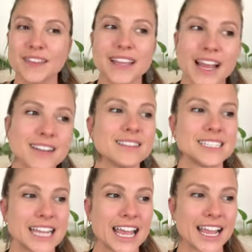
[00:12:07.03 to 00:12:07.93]
At the end of the
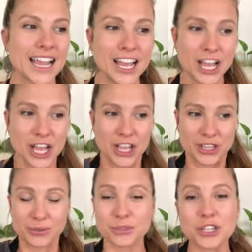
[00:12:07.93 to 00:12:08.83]
day,
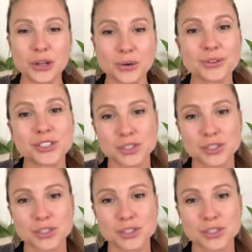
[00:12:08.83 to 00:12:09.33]
you know,